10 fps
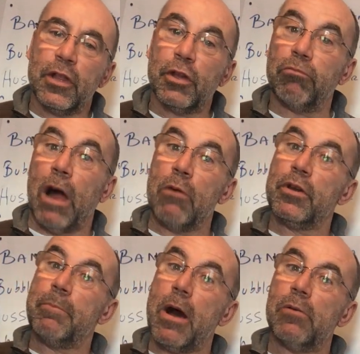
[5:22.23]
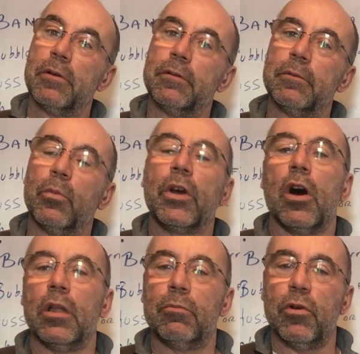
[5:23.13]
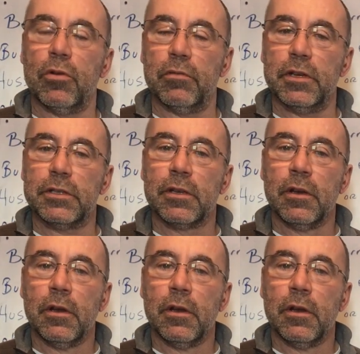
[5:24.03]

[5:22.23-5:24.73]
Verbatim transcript: the roundabout, we call them rotaries.